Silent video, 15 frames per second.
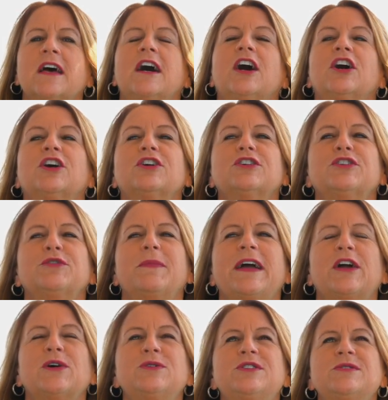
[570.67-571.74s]
Oh, my
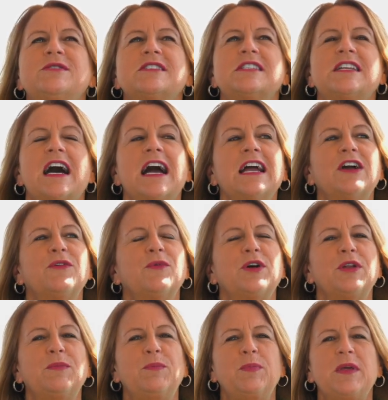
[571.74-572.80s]
go-to snack
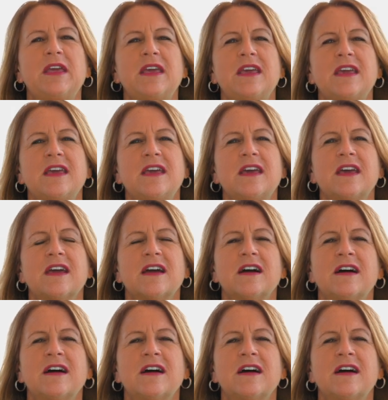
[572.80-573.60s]
would be